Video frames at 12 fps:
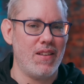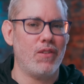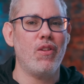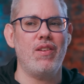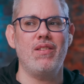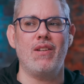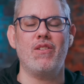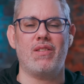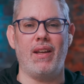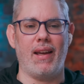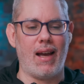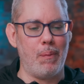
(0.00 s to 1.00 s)
So this is
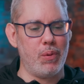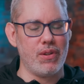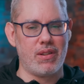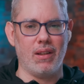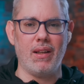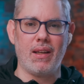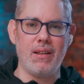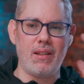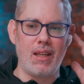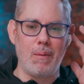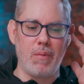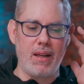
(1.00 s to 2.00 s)
interesting. Apple's silicon
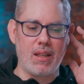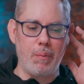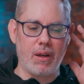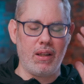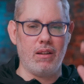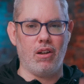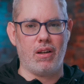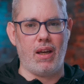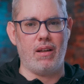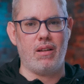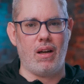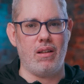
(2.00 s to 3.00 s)
team, they typically look
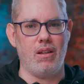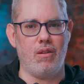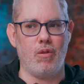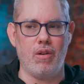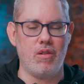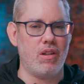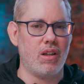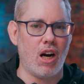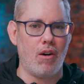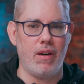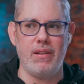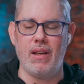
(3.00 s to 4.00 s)
at
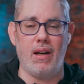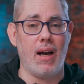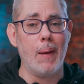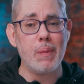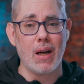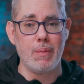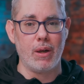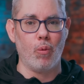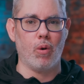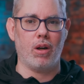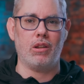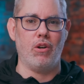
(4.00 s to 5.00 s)
current and upcoming
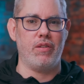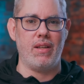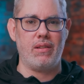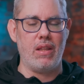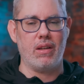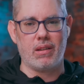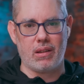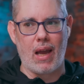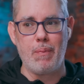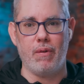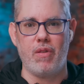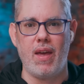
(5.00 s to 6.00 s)
workloads. They see the
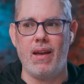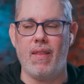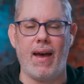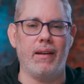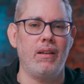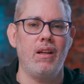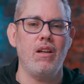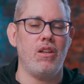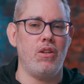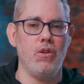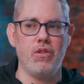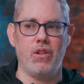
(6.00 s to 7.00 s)
type of thing that
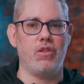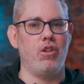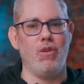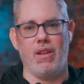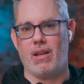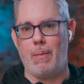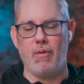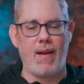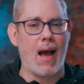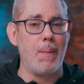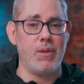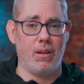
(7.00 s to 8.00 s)
users are doing, the type of
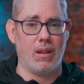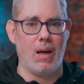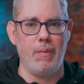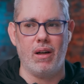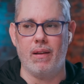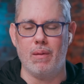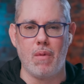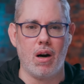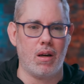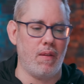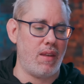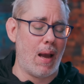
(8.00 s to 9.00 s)
apps that are coming on the
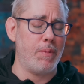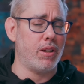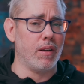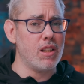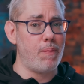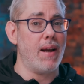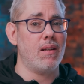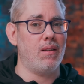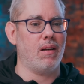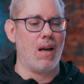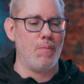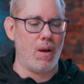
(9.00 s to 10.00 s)
market, the apps that are expected
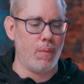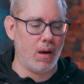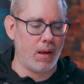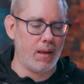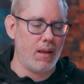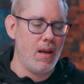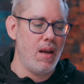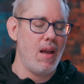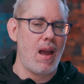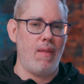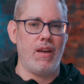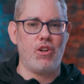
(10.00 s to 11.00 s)
to come on market,
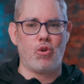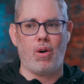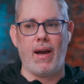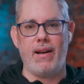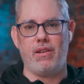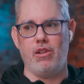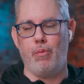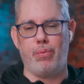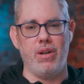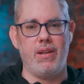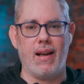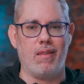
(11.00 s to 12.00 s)
and they try to
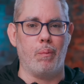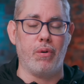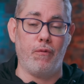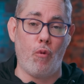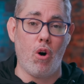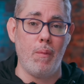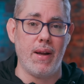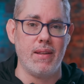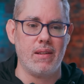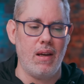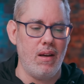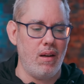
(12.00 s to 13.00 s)
predict the
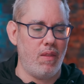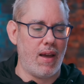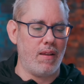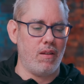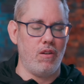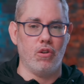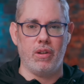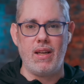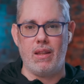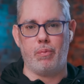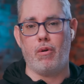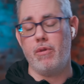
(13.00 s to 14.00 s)
performance that you'll
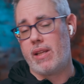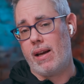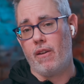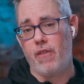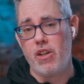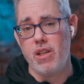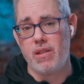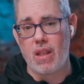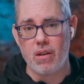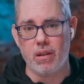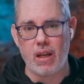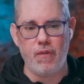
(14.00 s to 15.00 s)
need, the performance and efficiency that
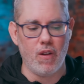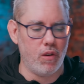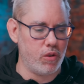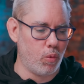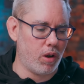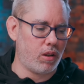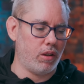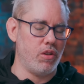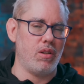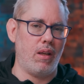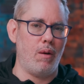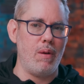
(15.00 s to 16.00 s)
you'll need for those workloads.
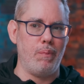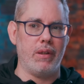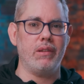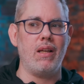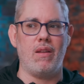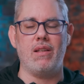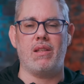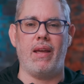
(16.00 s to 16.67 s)
So they've been building these